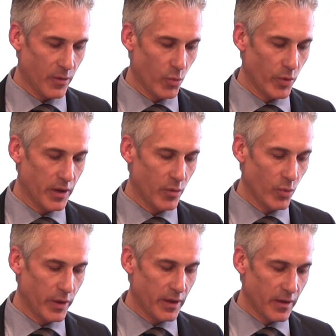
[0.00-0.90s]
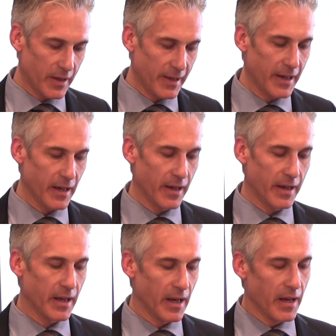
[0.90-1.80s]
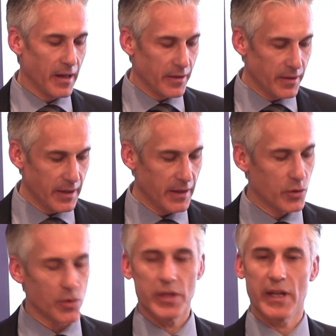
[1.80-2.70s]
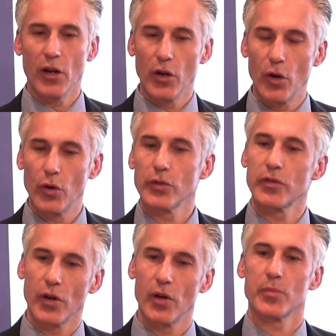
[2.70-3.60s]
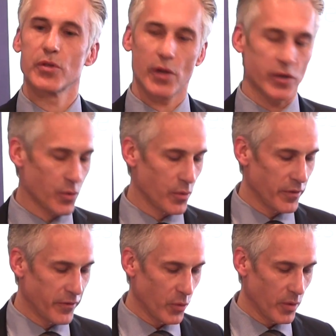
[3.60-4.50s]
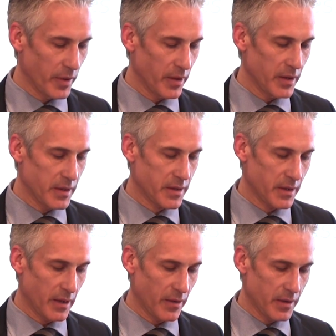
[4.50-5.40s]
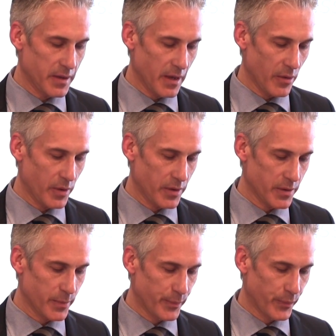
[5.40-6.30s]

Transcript: we clearly need to see a long-term structural reform in these areas.